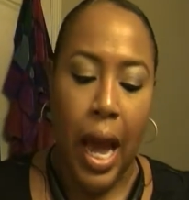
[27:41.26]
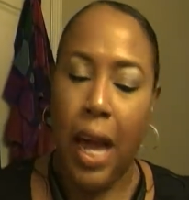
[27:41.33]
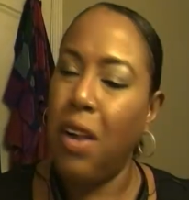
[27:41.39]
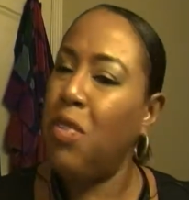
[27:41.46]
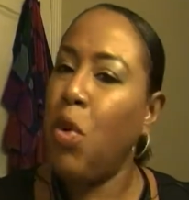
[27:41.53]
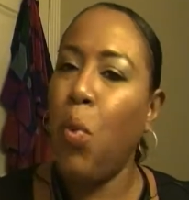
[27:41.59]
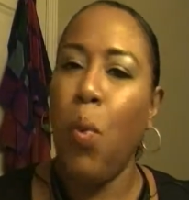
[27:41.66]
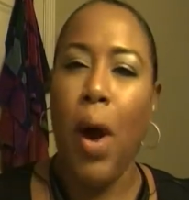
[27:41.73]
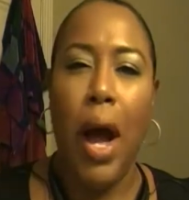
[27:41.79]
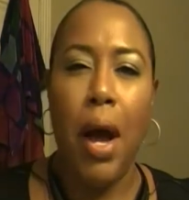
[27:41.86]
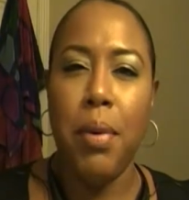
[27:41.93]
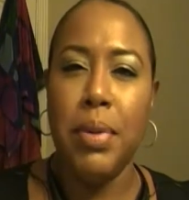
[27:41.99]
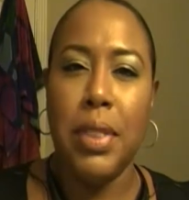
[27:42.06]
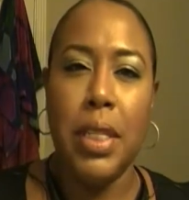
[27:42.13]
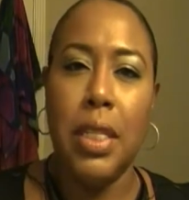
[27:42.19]
I don't know
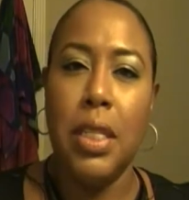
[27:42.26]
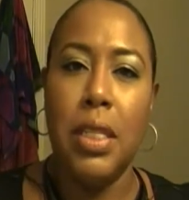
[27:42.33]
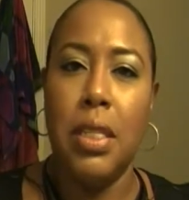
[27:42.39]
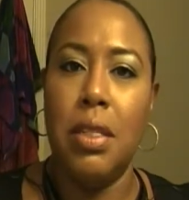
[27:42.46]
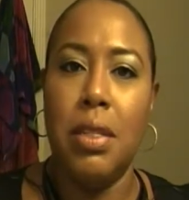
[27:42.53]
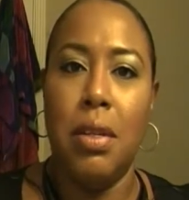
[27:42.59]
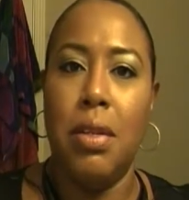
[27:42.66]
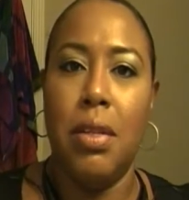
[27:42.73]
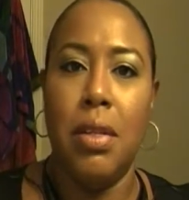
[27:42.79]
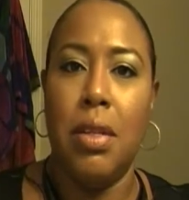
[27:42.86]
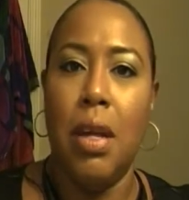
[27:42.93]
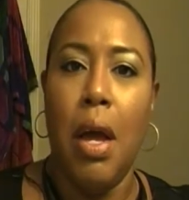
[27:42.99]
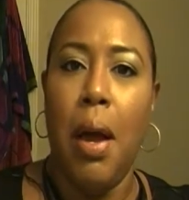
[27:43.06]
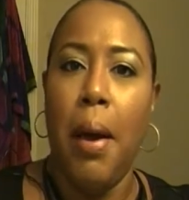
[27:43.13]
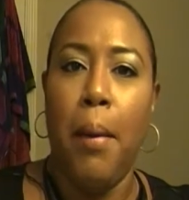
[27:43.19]
why
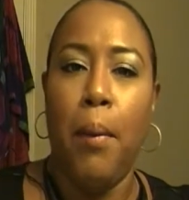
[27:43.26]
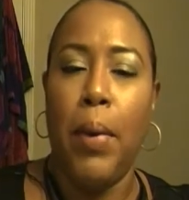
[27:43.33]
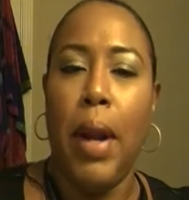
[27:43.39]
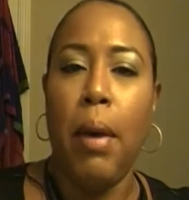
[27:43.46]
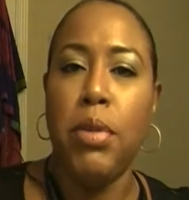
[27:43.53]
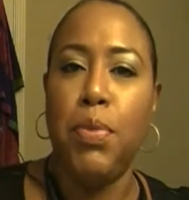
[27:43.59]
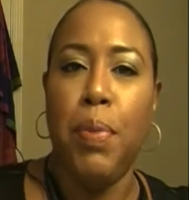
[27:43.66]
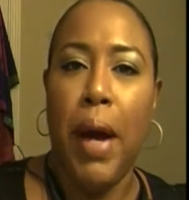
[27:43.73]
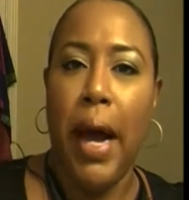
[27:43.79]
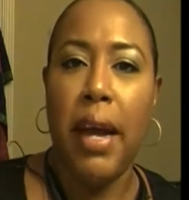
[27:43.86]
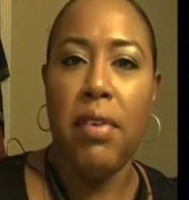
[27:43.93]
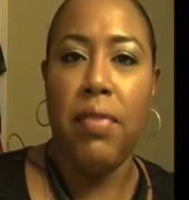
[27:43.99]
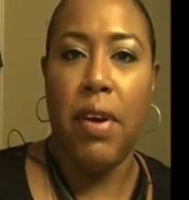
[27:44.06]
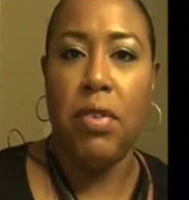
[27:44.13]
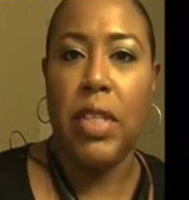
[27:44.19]
when I was
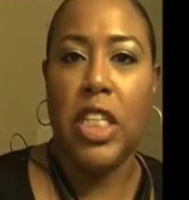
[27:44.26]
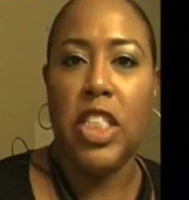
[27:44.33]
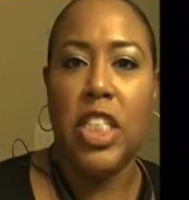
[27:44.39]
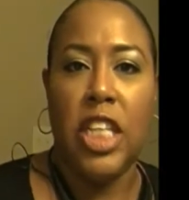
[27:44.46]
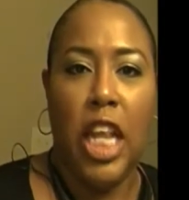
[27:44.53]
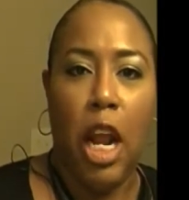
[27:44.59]
buying foundation,